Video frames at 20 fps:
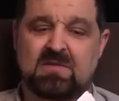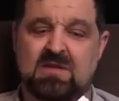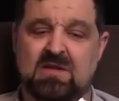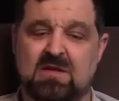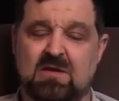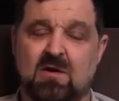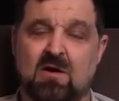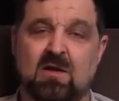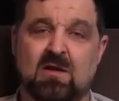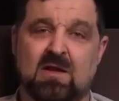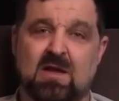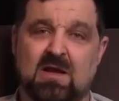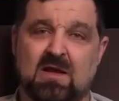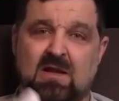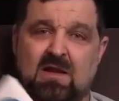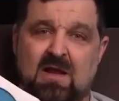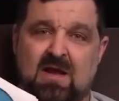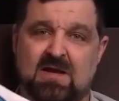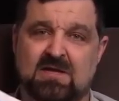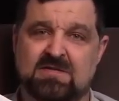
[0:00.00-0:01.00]
the online
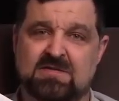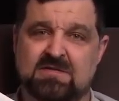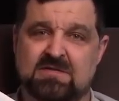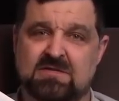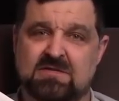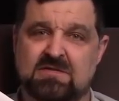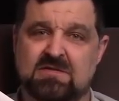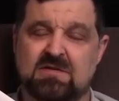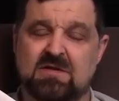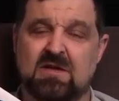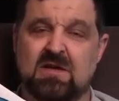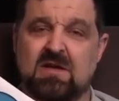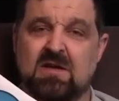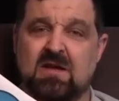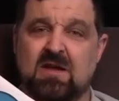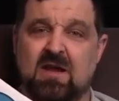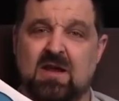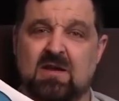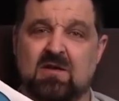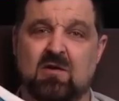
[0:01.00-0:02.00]
classes.
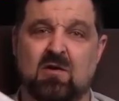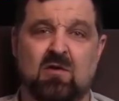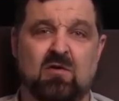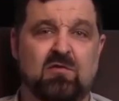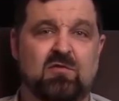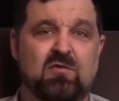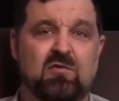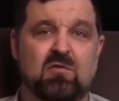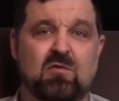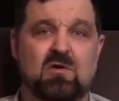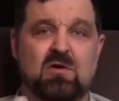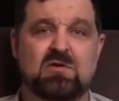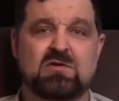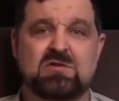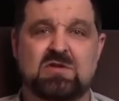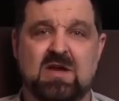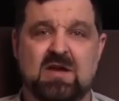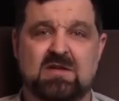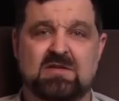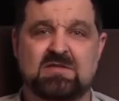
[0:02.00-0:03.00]
And also on
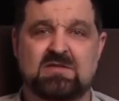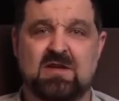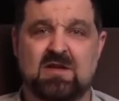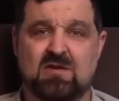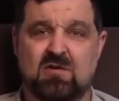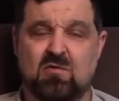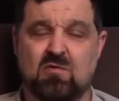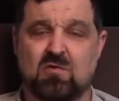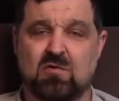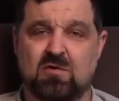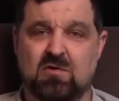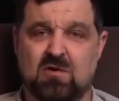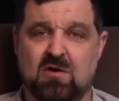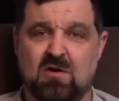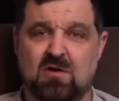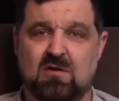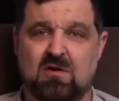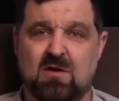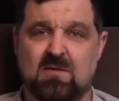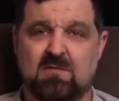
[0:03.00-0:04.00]

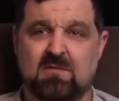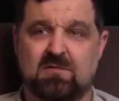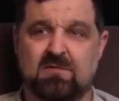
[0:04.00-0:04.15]
jackstechcorner.com,